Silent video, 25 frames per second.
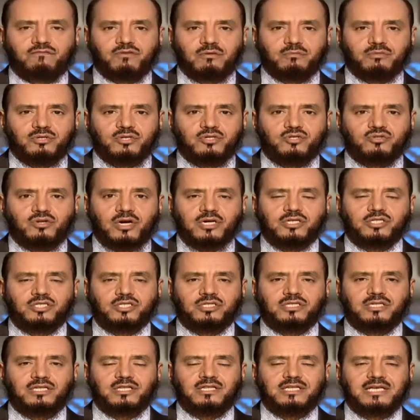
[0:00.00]
from
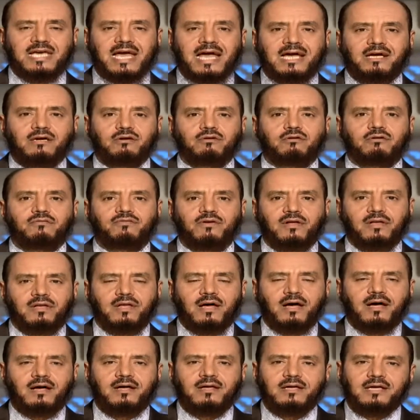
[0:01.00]
destruction and the anger of
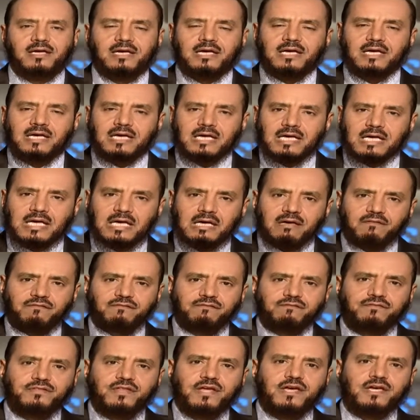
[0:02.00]
Allah,
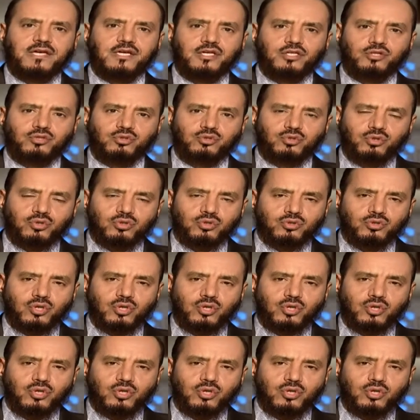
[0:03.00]
if they do